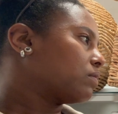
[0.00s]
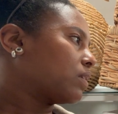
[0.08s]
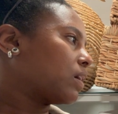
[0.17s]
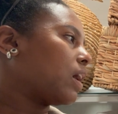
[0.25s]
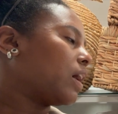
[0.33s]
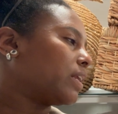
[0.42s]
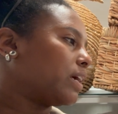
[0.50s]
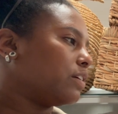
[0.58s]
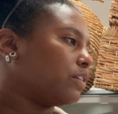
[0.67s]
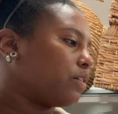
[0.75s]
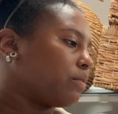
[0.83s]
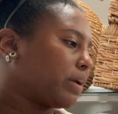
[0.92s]
God, I
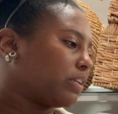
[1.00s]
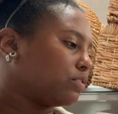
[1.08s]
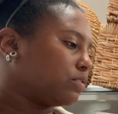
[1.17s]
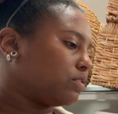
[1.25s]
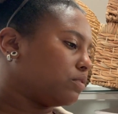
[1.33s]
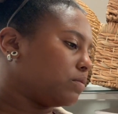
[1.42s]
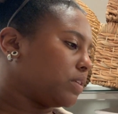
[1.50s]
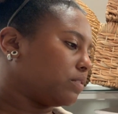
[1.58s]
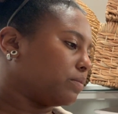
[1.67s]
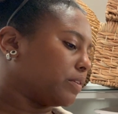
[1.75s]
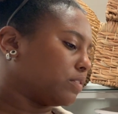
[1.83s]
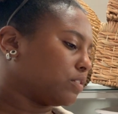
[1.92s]
know I might just do these
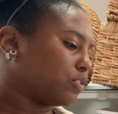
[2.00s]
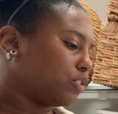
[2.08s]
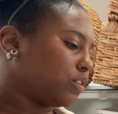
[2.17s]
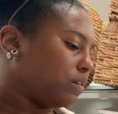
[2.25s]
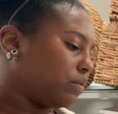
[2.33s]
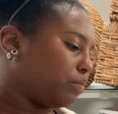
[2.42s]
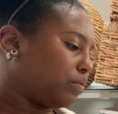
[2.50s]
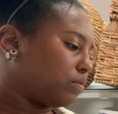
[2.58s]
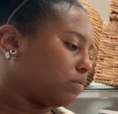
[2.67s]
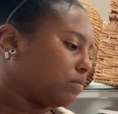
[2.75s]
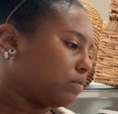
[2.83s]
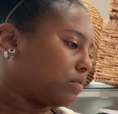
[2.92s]
ones, they're cheap.
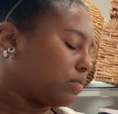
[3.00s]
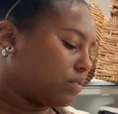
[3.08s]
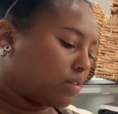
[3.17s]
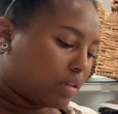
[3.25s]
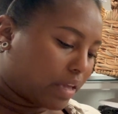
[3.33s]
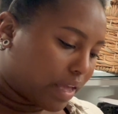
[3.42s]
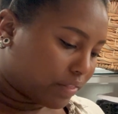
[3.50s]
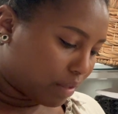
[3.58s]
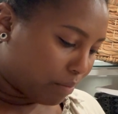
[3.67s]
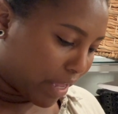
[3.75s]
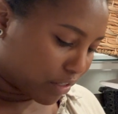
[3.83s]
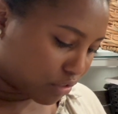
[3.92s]
And they
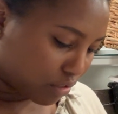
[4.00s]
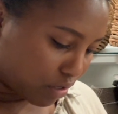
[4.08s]
match the